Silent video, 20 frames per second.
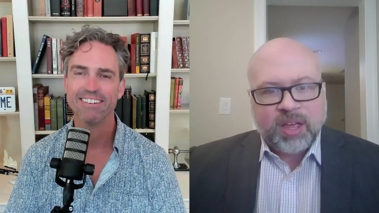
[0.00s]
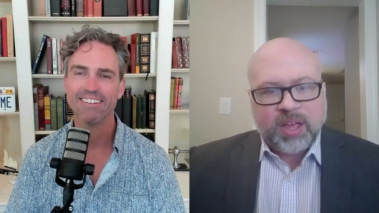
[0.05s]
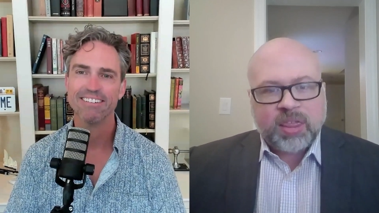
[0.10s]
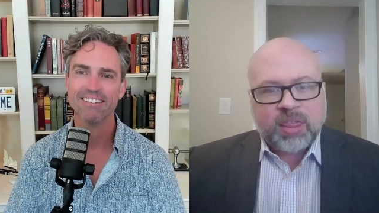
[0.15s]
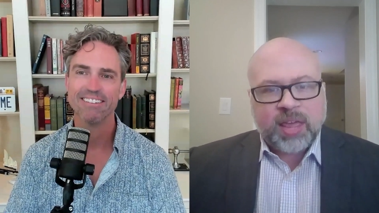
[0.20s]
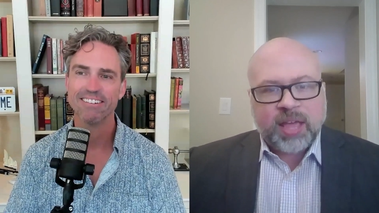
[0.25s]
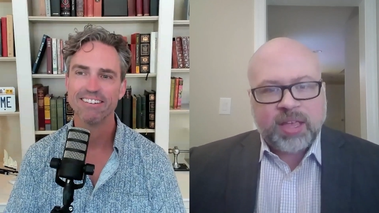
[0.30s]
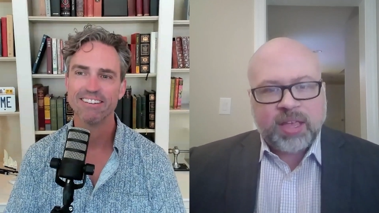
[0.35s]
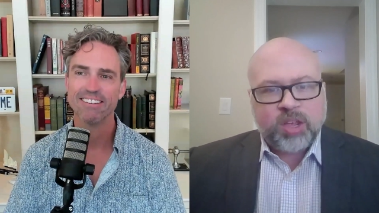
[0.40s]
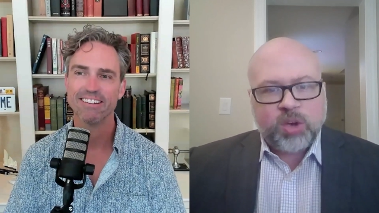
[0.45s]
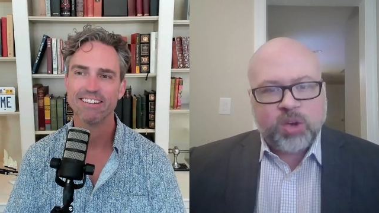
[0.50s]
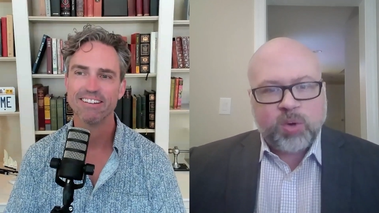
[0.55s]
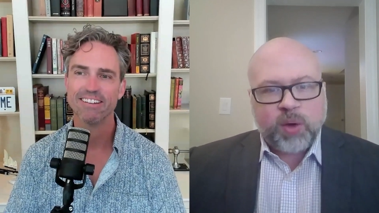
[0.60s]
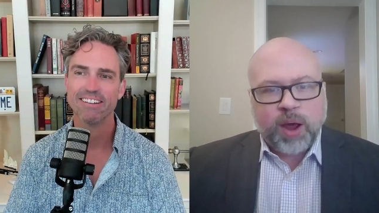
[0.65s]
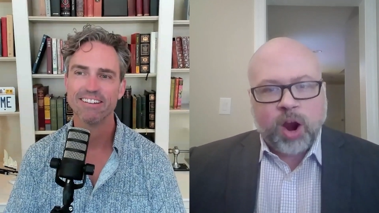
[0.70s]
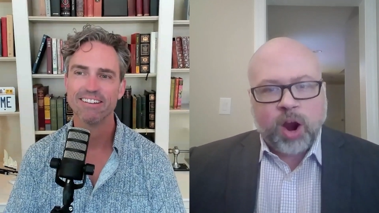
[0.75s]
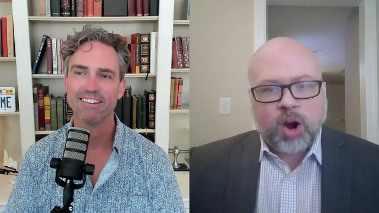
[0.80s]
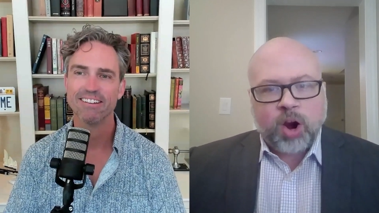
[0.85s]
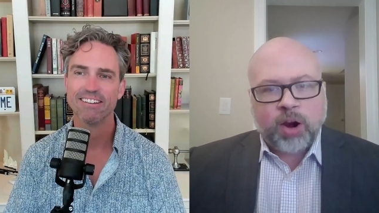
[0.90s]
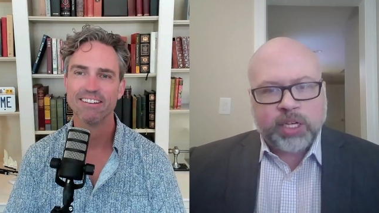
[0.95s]
Speaker 1: that
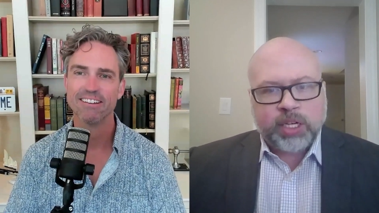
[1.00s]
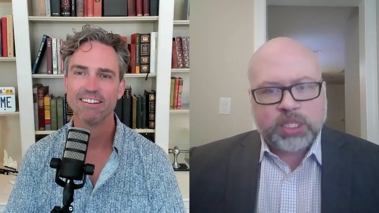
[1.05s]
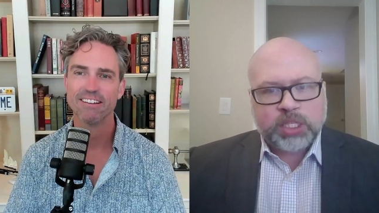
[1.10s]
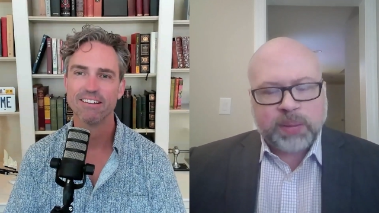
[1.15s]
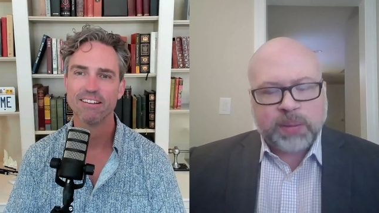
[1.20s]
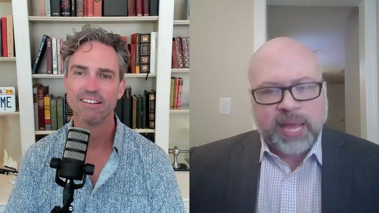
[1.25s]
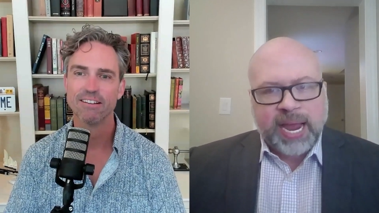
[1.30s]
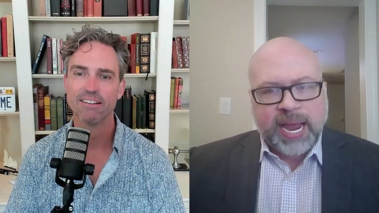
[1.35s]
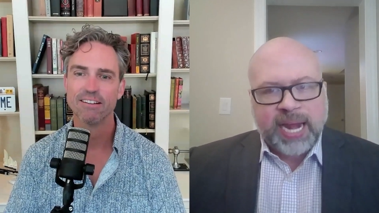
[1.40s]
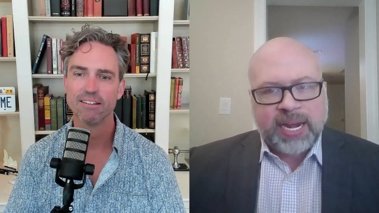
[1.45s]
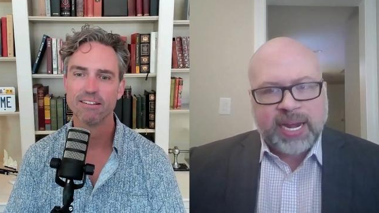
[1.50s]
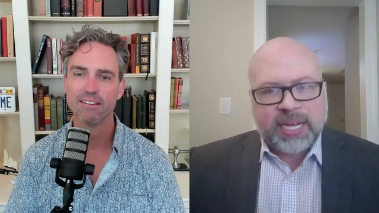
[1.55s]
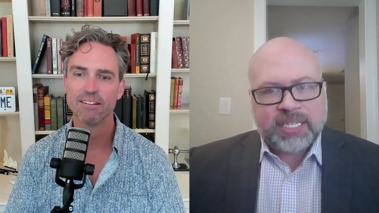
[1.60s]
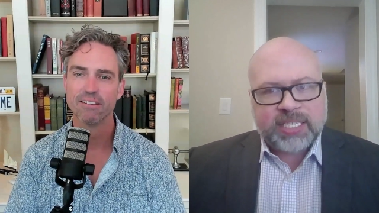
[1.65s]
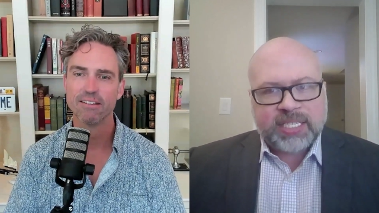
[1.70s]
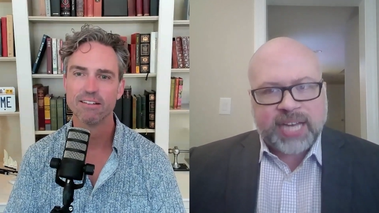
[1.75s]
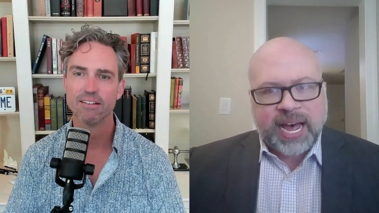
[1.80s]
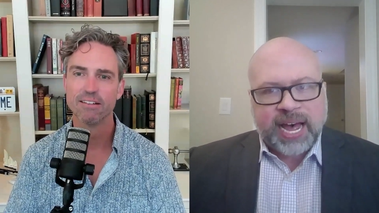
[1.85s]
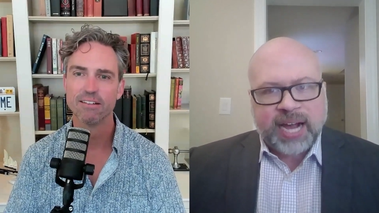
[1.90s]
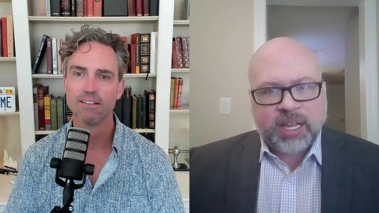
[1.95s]
you are explained
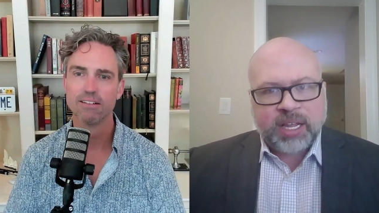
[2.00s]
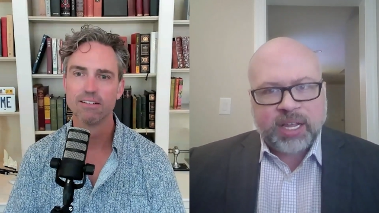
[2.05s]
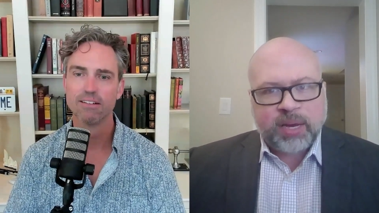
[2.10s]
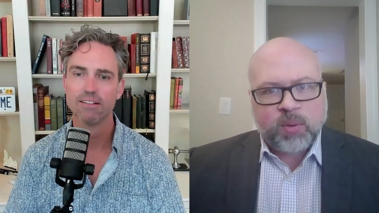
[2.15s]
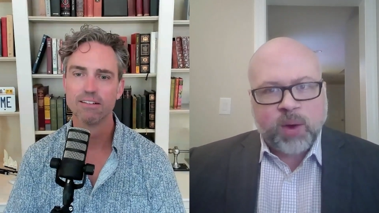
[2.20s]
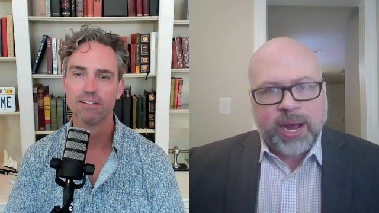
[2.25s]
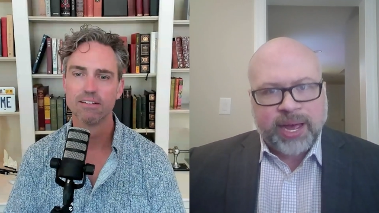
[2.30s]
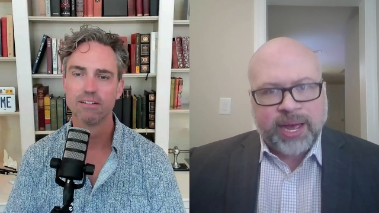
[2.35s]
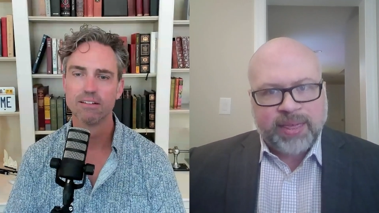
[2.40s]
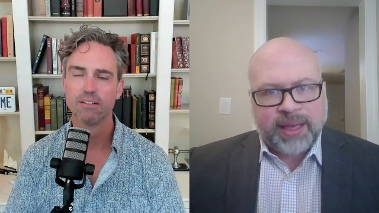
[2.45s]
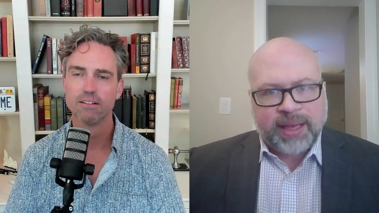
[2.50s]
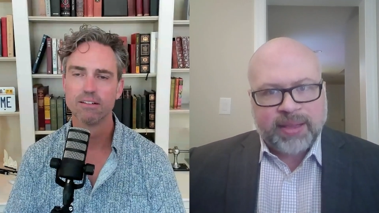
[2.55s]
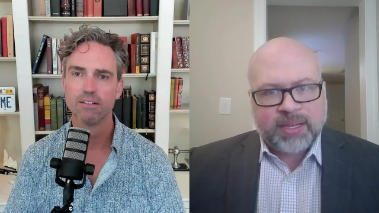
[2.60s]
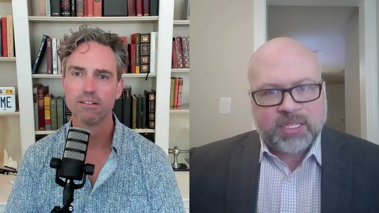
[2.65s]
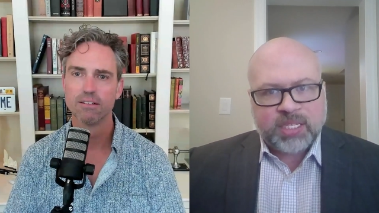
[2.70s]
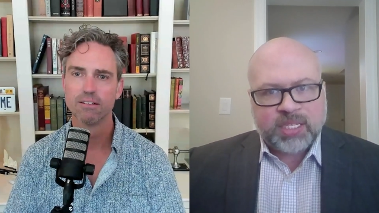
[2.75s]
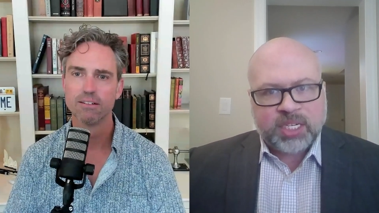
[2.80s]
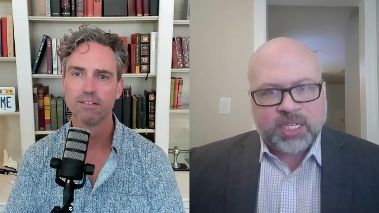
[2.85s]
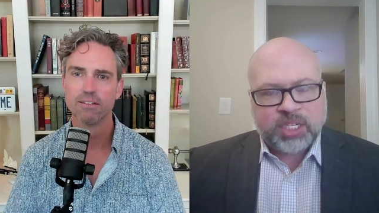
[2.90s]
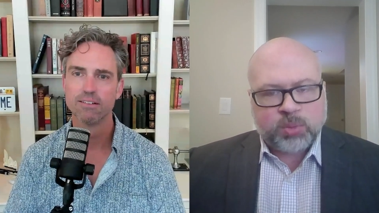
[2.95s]
exactly why that
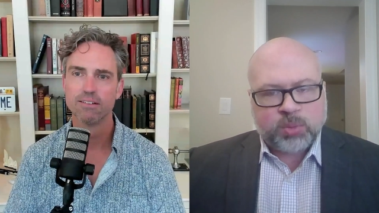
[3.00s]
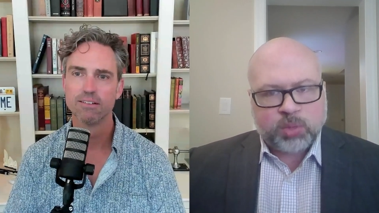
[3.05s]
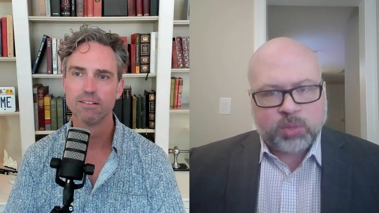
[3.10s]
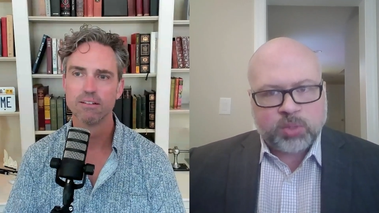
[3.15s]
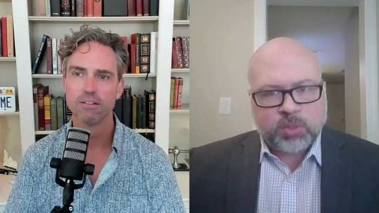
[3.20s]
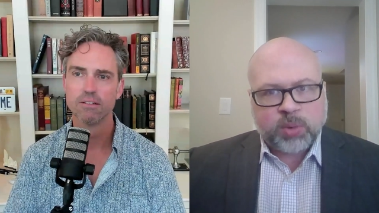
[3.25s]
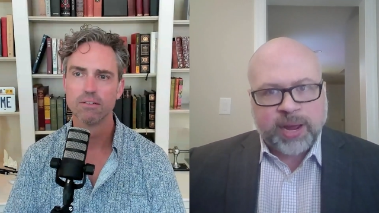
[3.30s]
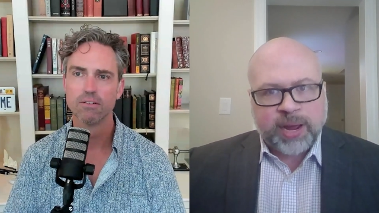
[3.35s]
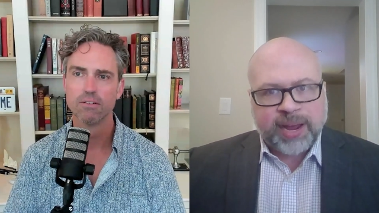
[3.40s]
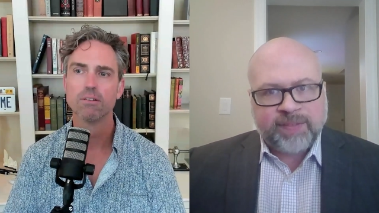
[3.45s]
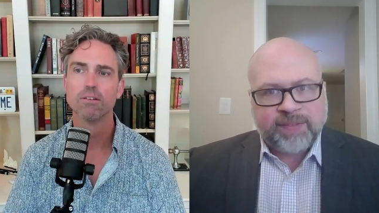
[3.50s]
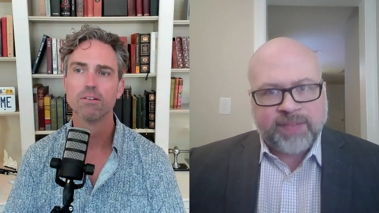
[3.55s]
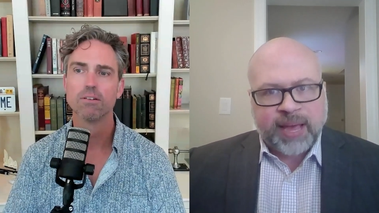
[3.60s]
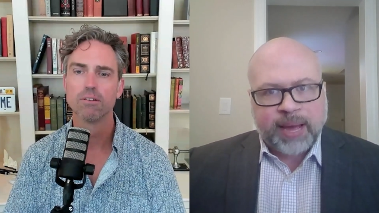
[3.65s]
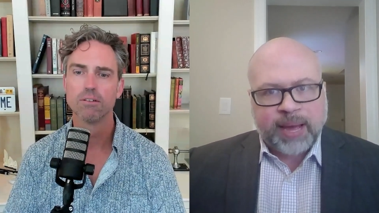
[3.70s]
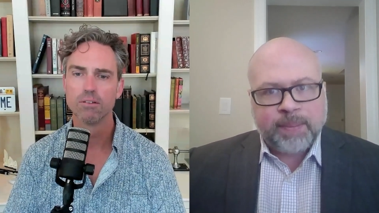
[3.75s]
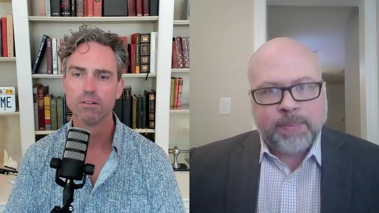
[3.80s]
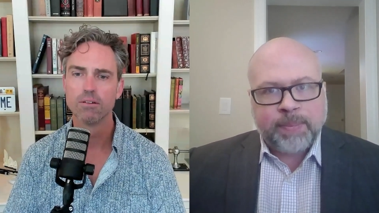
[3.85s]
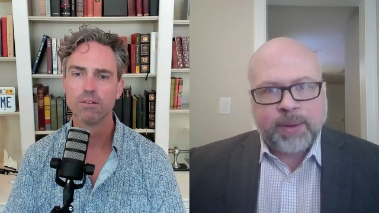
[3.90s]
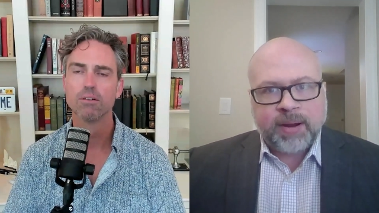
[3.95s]
decision was arrived
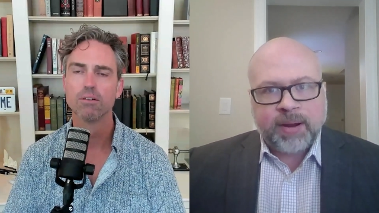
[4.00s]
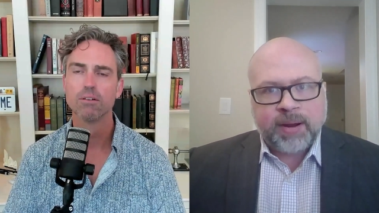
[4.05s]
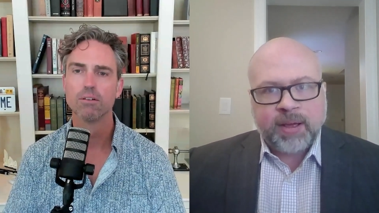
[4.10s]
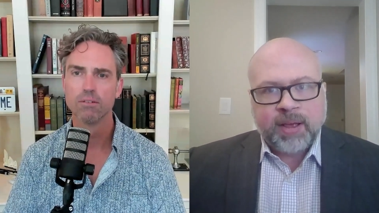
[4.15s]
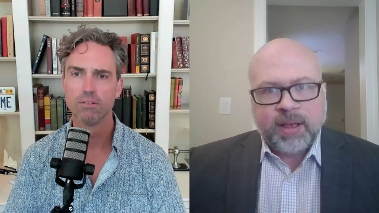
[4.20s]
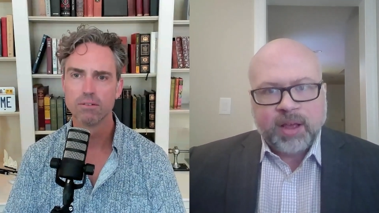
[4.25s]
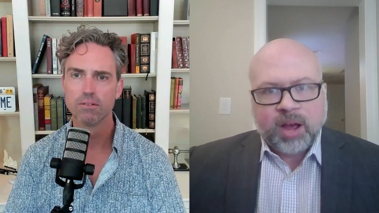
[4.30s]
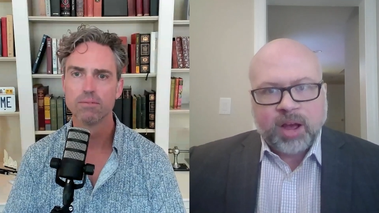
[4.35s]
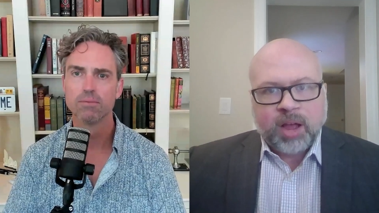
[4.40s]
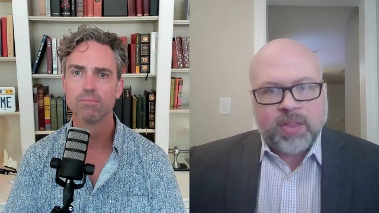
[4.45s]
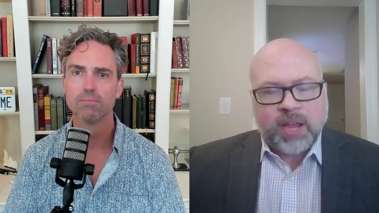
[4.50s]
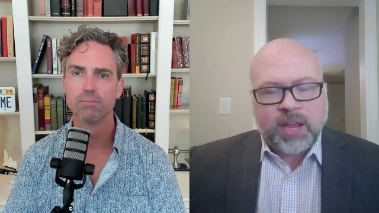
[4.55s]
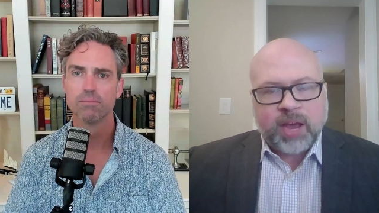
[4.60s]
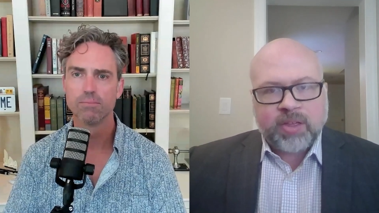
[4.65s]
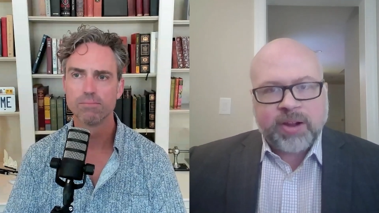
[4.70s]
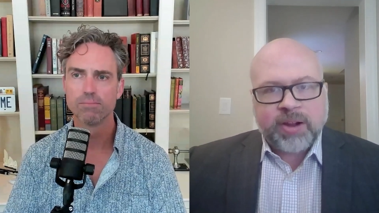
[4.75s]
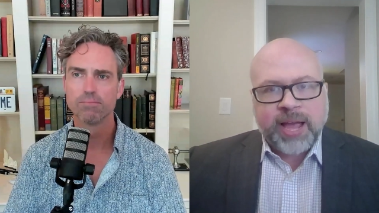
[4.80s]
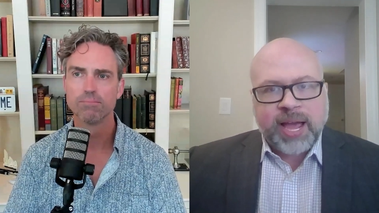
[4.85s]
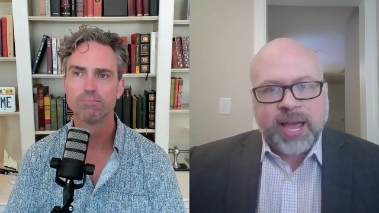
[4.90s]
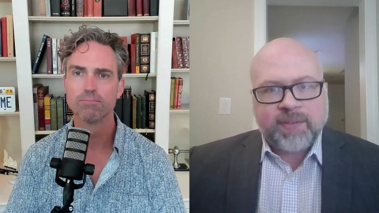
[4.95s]
at. But on the
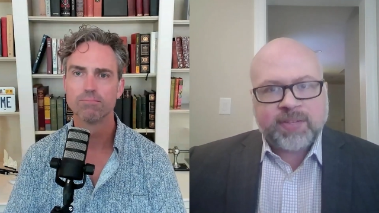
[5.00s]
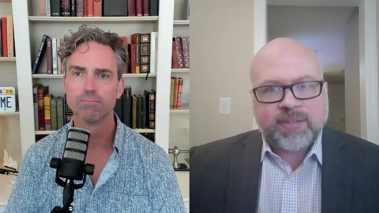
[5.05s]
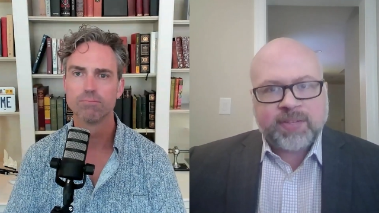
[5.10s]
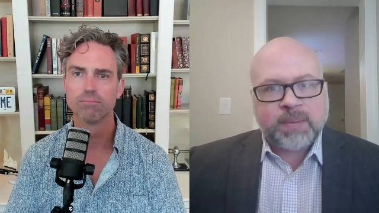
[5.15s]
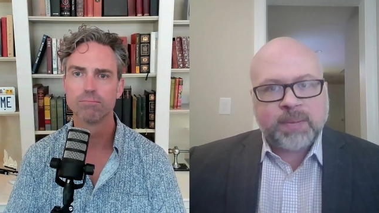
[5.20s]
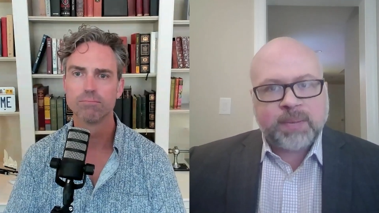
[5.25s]
other hand, if